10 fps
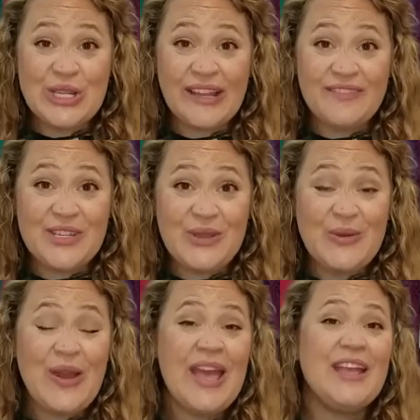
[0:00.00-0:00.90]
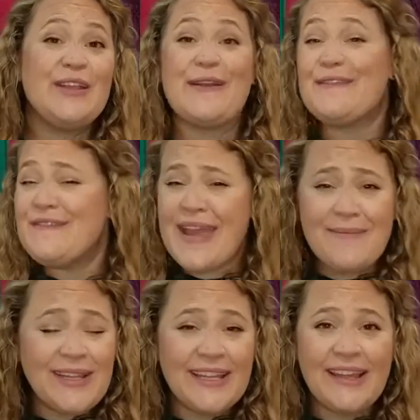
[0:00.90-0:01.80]
loves you, your
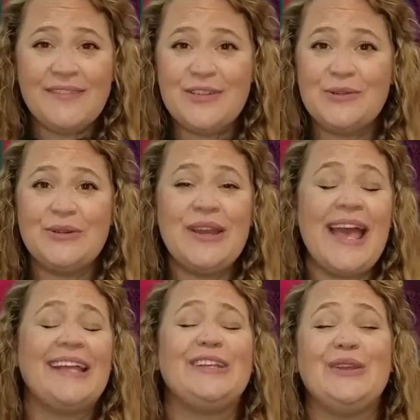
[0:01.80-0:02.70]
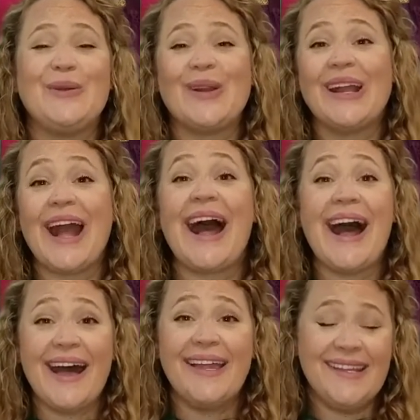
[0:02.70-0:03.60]
family loves you, and your
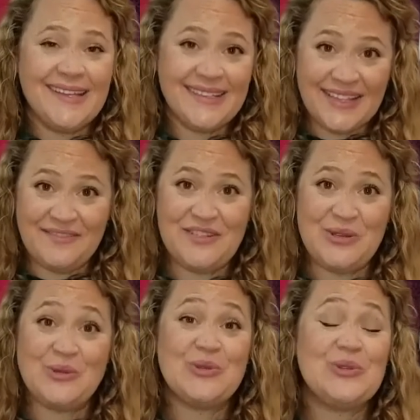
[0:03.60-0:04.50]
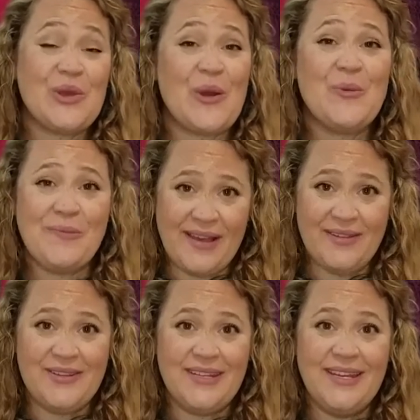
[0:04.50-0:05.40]
God loves you so
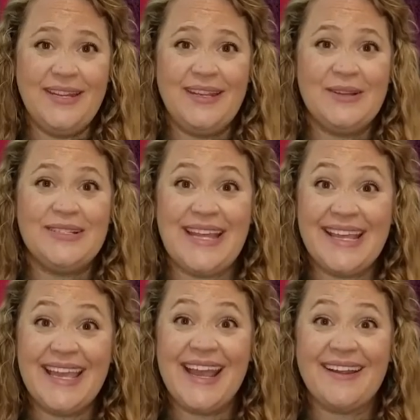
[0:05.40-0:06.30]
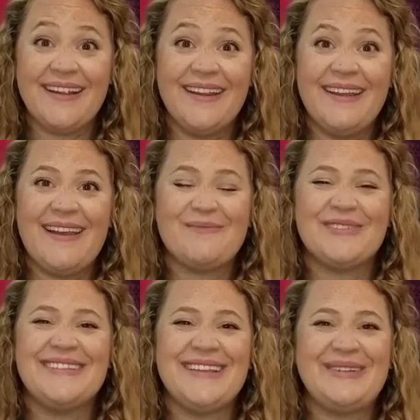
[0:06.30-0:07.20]
much. Take care, and
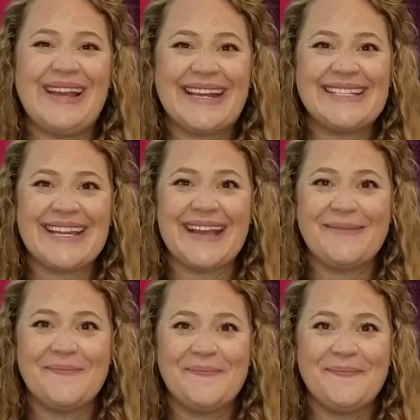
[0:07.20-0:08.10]
we'll see you next time.